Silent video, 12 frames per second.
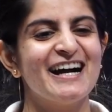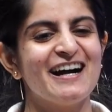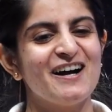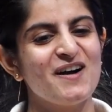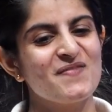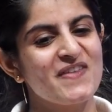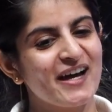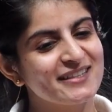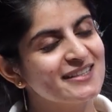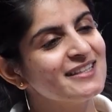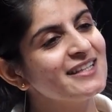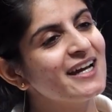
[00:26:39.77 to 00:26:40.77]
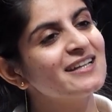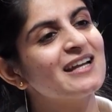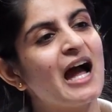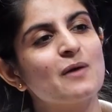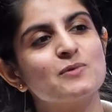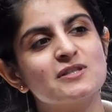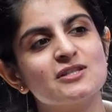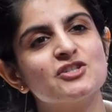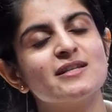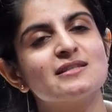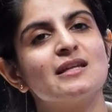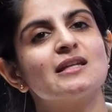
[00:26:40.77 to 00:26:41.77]
Other than that, I would
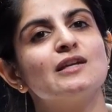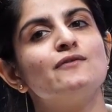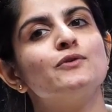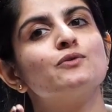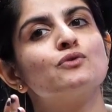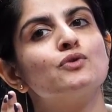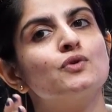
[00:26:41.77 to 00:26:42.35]
suggest that if you